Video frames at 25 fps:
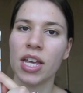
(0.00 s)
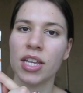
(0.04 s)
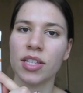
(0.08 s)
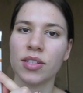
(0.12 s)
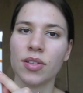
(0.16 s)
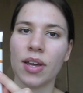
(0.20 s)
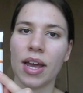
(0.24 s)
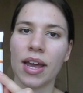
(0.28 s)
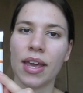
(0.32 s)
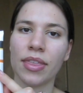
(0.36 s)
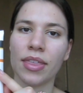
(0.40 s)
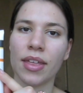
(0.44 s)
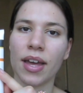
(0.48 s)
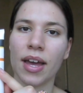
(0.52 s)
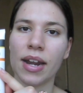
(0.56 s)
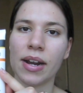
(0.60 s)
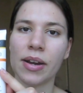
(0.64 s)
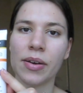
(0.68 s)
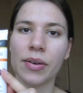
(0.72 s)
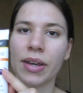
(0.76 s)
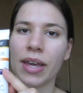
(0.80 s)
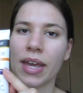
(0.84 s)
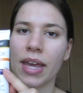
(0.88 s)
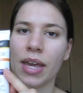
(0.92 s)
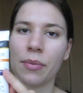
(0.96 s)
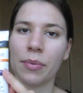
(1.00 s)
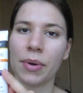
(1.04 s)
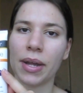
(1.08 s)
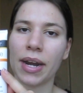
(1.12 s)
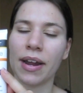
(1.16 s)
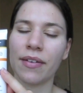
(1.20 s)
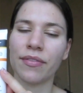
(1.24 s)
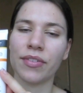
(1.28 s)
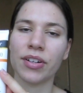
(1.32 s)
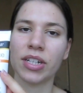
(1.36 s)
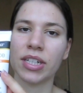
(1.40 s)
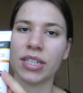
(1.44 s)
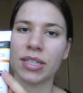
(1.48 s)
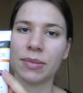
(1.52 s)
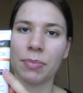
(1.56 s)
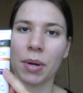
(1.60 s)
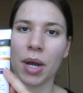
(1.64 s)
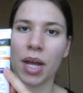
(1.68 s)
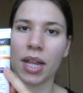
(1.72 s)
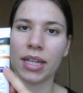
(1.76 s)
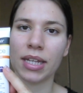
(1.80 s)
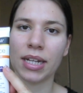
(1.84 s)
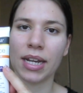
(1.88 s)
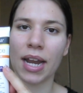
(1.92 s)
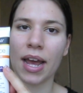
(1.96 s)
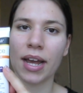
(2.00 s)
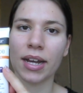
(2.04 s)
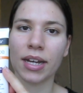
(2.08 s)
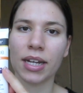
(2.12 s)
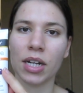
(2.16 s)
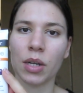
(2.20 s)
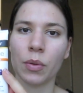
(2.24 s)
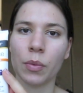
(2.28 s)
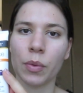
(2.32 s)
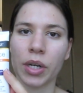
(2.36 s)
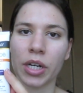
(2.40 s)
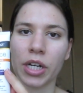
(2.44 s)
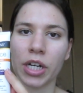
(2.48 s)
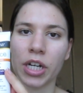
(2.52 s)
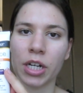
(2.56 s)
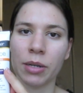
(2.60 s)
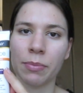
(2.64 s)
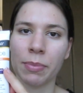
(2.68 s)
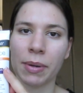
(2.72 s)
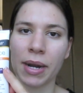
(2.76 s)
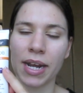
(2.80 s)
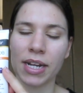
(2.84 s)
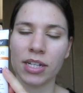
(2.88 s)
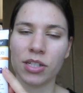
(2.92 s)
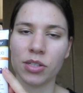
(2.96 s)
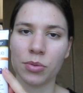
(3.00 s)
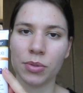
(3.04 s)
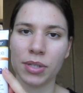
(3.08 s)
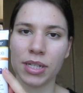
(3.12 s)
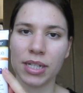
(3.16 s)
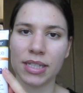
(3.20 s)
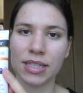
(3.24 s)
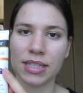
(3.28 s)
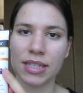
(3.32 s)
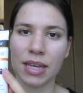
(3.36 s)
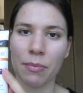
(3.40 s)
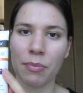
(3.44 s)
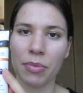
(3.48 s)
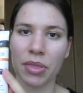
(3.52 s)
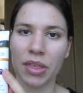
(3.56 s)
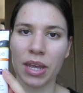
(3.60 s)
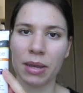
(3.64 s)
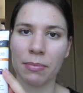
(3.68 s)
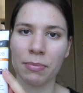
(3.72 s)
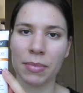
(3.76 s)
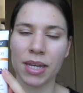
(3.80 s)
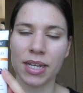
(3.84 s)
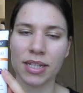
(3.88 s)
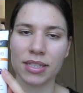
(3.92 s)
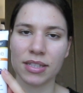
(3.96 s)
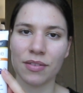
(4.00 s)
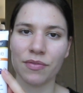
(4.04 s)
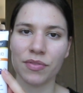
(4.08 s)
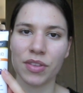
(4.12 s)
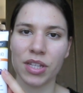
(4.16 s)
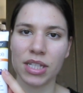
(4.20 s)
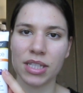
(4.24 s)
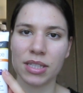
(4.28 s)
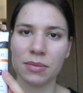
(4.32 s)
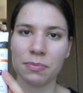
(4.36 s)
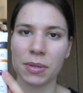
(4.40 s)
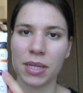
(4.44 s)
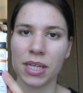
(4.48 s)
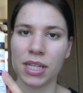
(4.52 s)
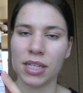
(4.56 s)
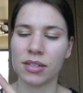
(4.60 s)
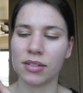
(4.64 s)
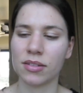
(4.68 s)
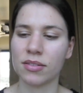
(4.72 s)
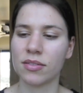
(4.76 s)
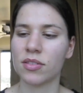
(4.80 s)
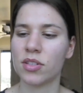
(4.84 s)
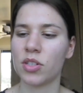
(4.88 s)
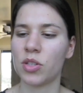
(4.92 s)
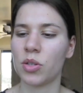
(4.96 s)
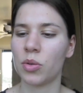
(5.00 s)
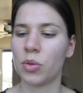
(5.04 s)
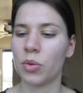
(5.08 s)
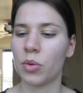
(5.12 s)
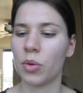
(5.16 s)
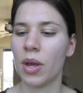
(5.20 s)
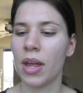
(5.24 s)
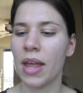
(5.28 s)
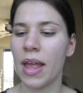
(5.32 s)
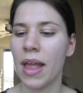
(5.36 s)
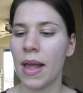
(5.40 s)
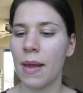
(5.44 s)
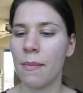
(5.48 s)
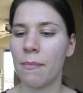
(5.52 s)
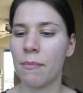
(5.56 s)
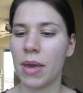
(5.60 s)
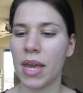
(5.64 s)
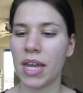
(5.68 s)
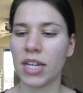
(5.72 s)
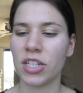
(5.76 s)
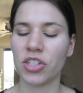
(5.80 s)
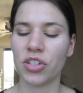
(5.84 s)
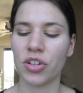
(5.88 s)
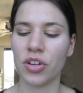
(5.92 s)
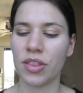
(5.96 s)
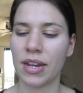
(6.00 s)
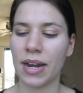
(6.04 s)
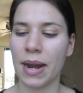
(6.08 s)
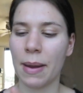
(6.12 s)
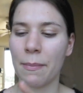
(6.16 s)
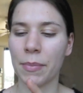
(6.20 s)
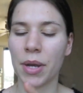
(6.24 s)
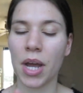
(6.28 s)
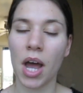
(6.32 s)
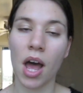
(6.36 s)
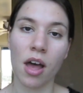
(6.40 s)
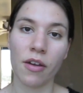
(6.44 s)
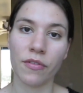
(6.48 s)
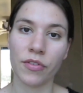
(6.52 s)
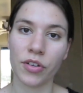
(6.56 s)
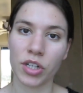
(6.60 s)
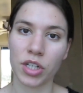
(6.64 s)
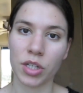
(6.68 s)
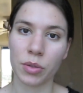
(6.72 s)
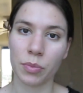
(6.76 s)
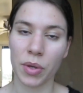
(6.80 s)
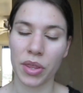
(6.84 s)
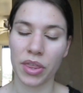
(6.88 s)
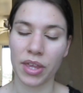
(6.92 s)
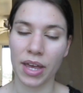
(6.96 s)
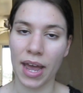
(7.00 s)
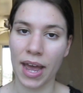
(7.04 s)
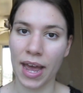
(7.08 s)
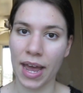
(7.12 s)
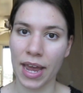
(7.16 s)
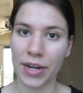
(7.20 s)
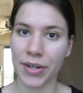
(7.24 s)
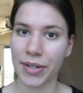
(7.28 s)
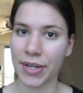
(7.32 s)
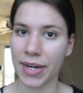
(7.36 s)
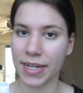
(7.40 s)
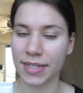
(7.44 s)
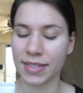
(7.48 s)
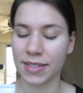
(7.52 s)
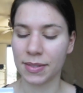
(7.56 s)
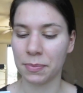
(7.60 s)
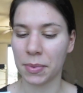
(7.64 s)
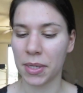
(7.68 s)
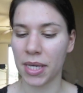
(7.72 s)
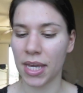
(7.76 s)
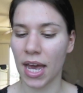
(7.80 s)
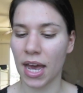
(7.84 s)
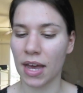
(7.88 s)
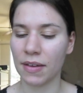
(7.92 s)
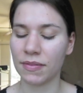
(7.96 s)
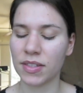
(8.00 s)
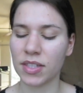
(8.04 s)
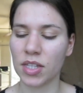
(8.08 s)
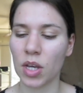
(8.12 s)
So I thought, okay, whatever, it's probably not going to work, but I do need something because of these peels to make sure that I'm covered with a higher SPF.